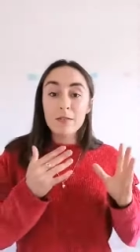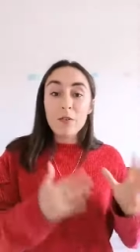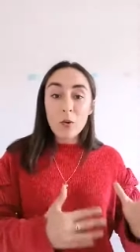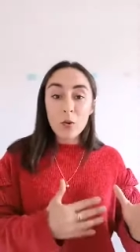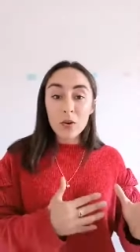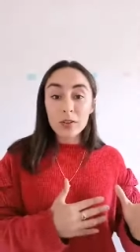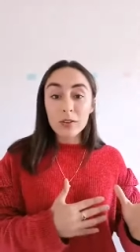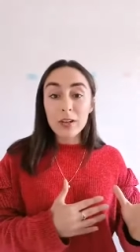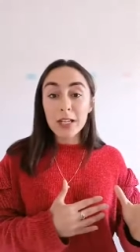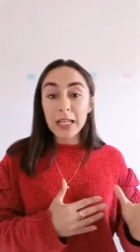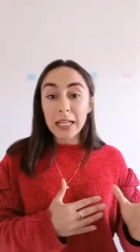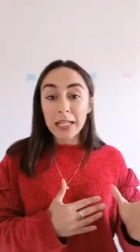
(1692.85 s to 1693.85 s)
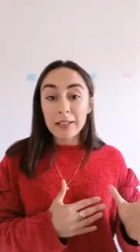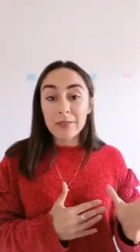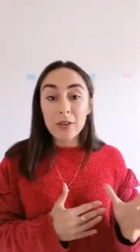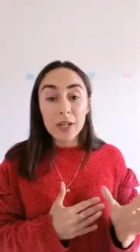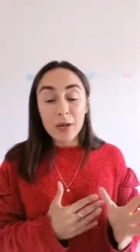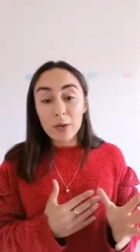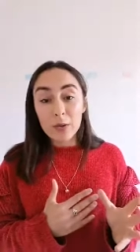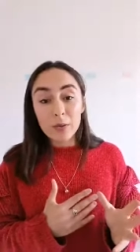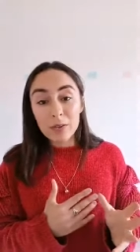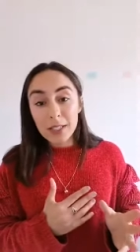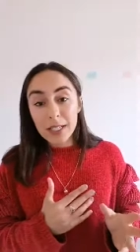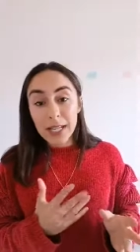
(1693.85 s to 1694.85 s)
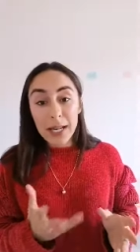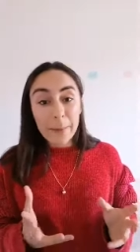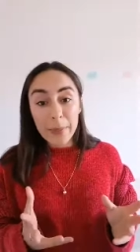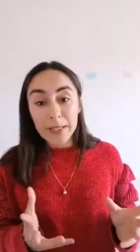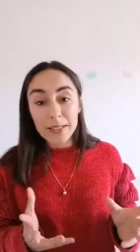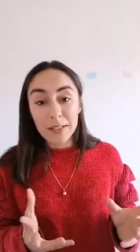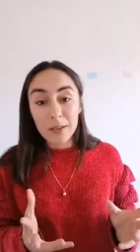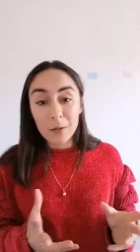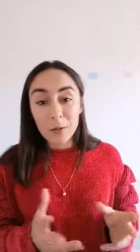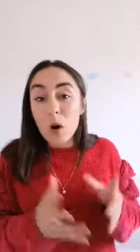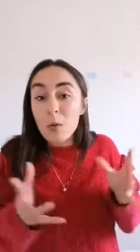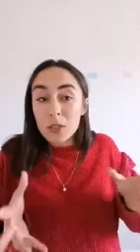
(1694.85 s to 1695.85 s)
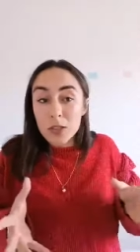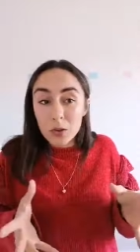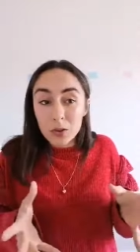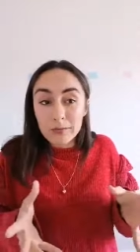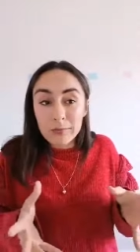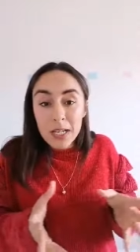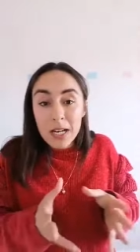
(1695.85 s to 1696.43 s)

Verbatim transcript: for the Rio Olympics, what was done?